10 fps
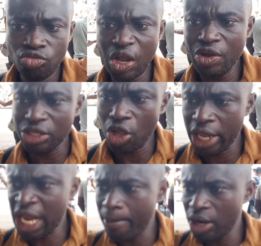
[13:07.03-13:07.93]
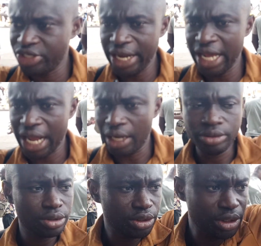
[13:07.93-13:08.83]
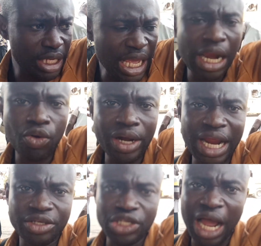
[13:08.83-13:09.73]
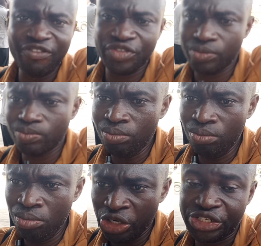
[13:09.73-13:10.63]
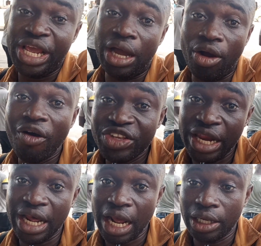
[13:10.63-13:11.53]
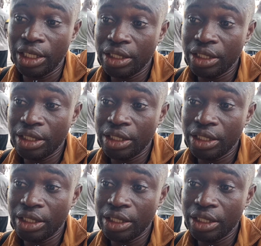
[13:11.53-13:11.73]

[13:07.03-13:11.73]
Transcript: So we are talking about general. They are the one that have most share of general.